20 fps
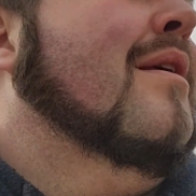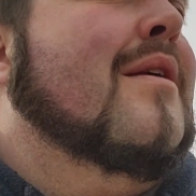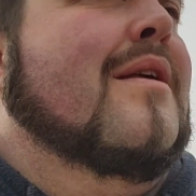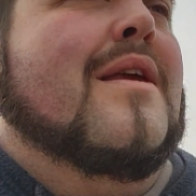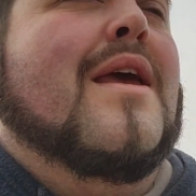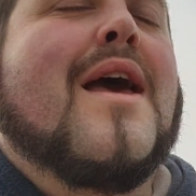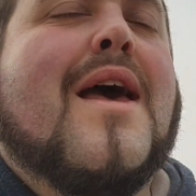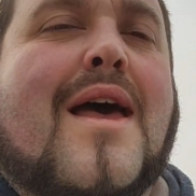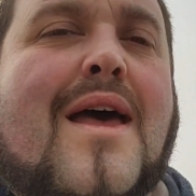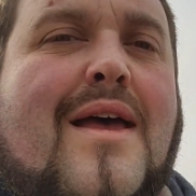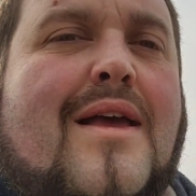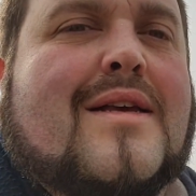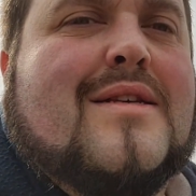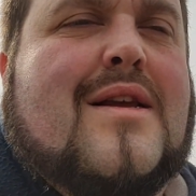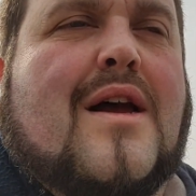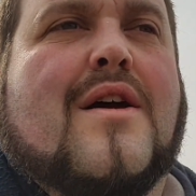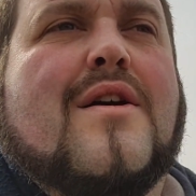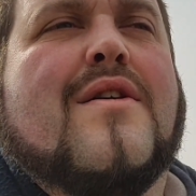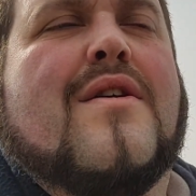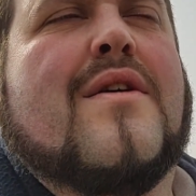Yeah,
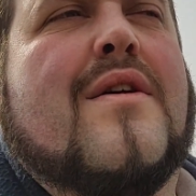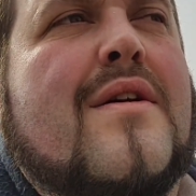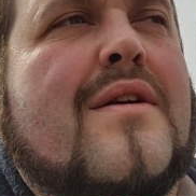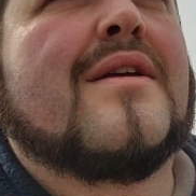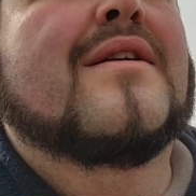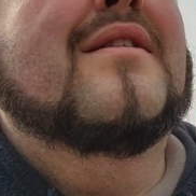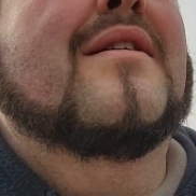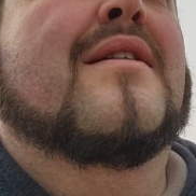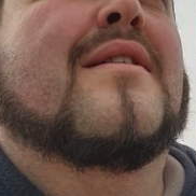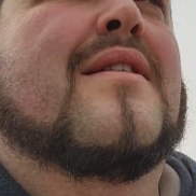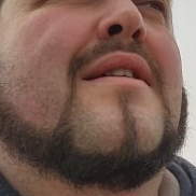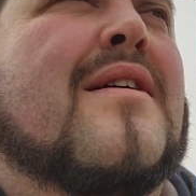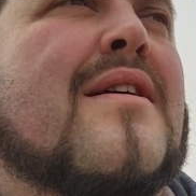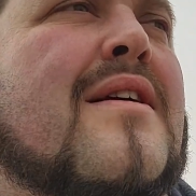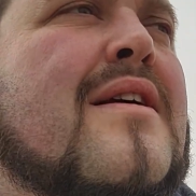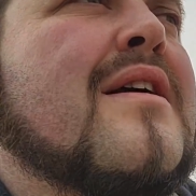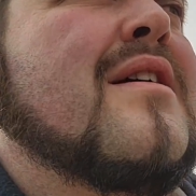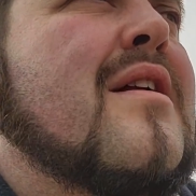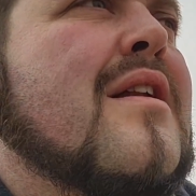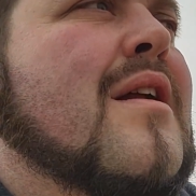so
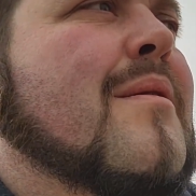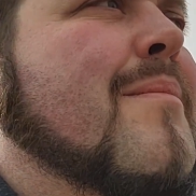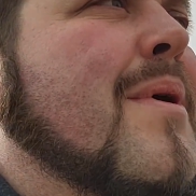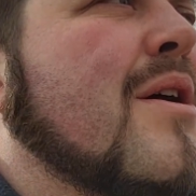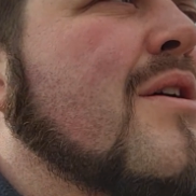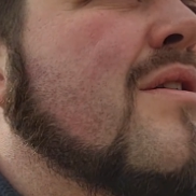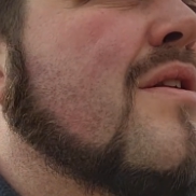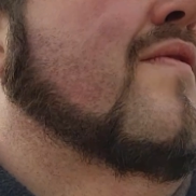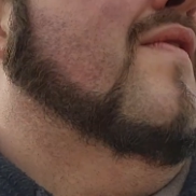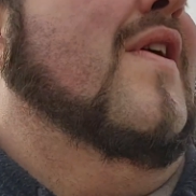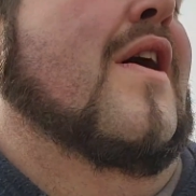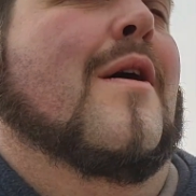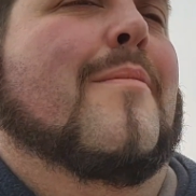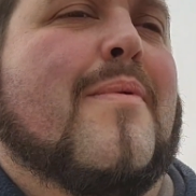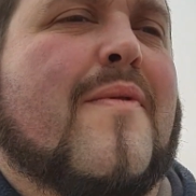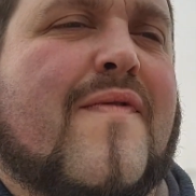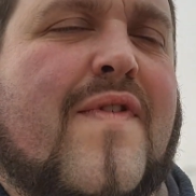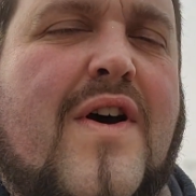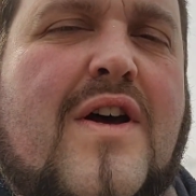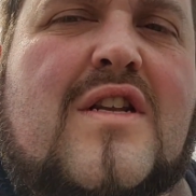most of it I
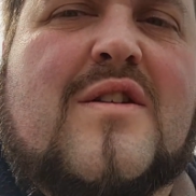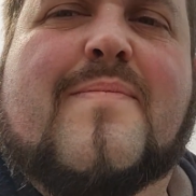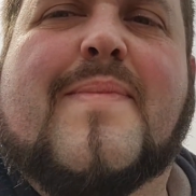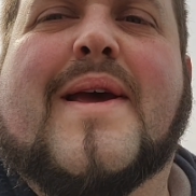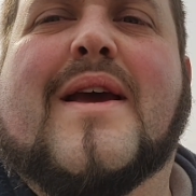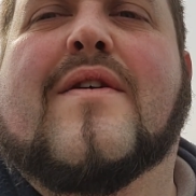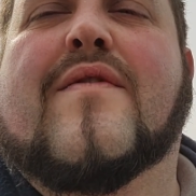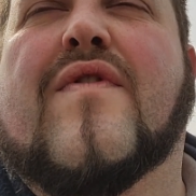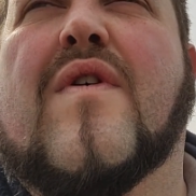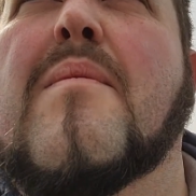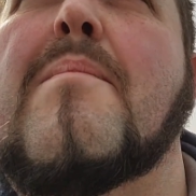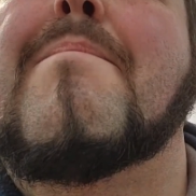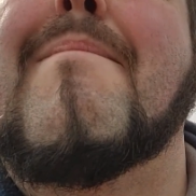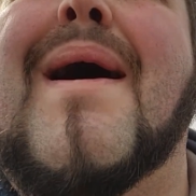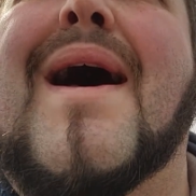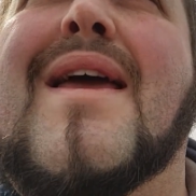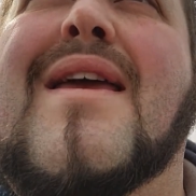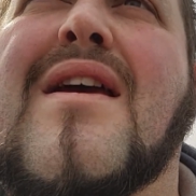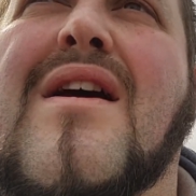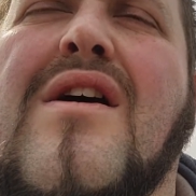prefer to pick from
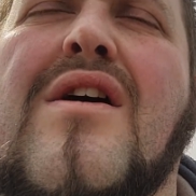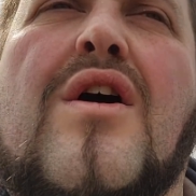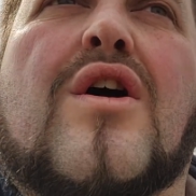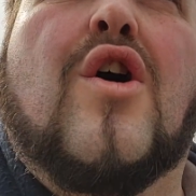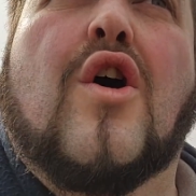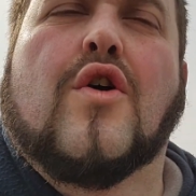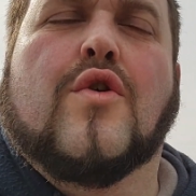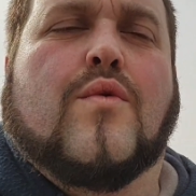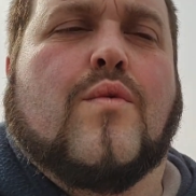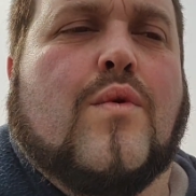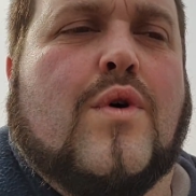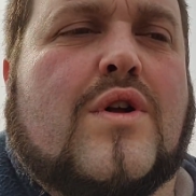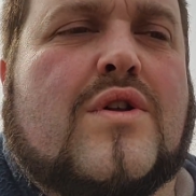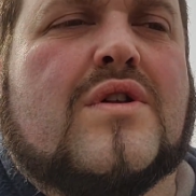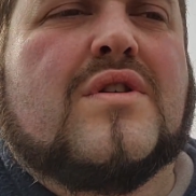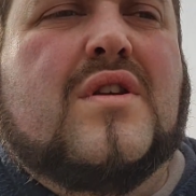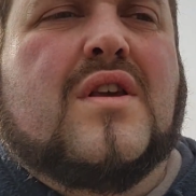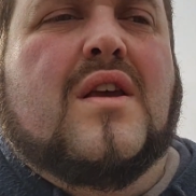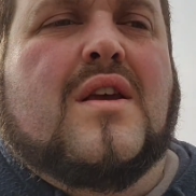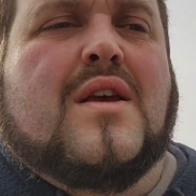May
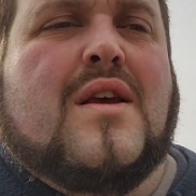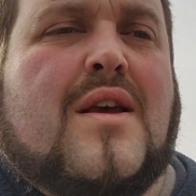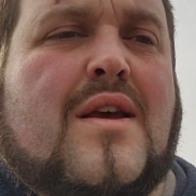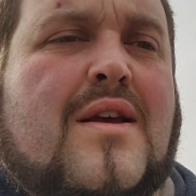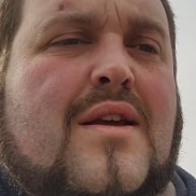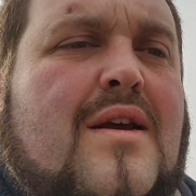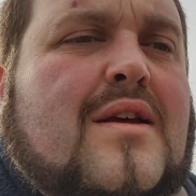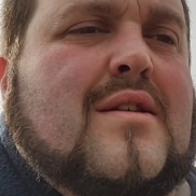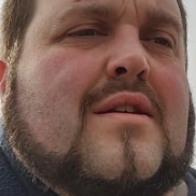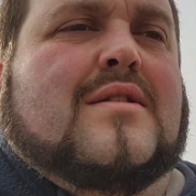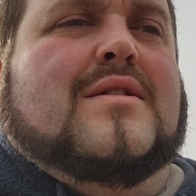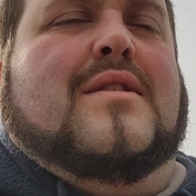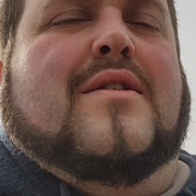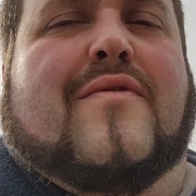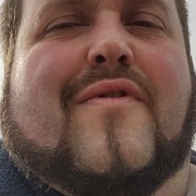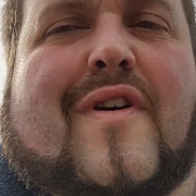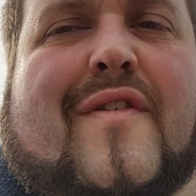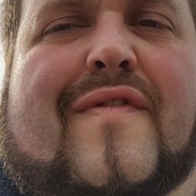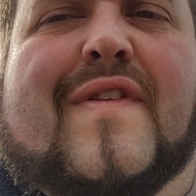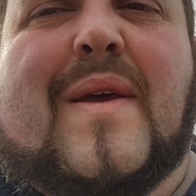onwards to
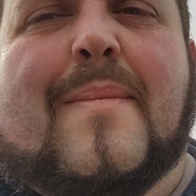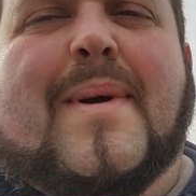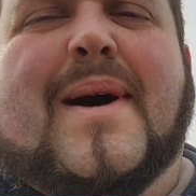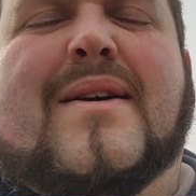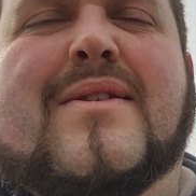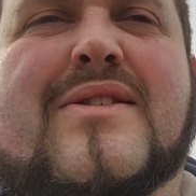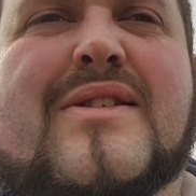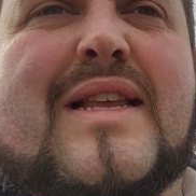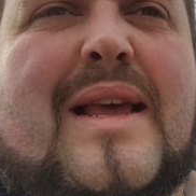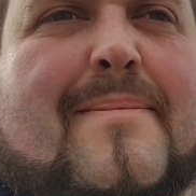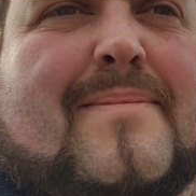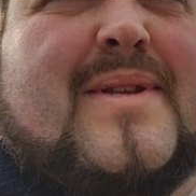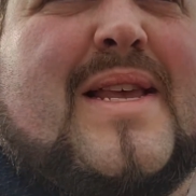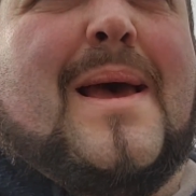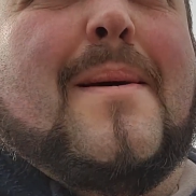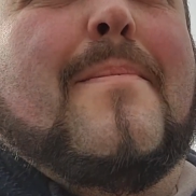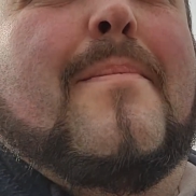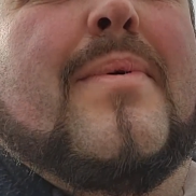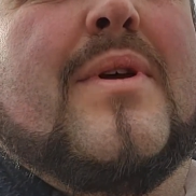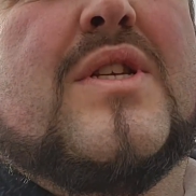roughly about
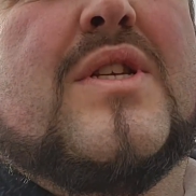September